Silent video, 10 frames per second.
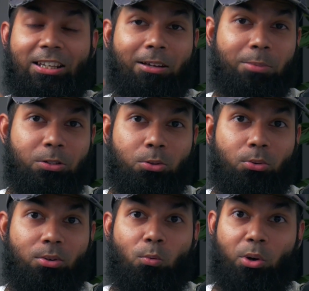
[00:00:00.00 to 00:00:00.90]
Number two,
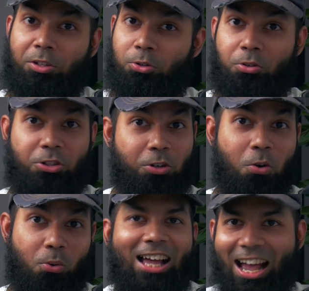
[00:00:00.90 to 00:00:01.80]
what you don't
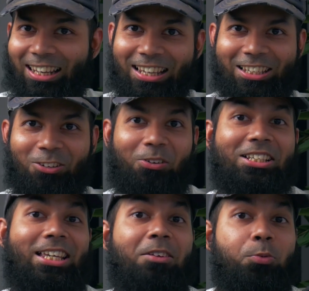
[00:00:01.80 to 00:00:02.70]
know. Highlighting
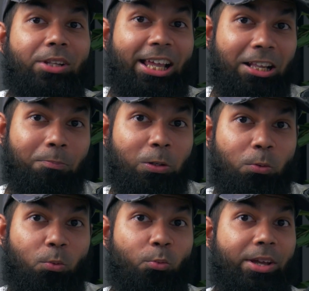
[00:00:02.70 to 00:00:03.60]
knowledge gaps will help
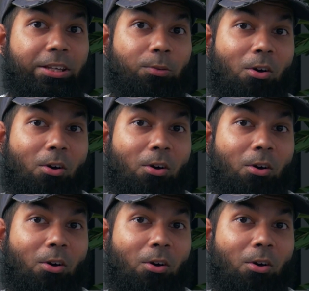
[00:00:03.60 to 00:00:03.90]
you when you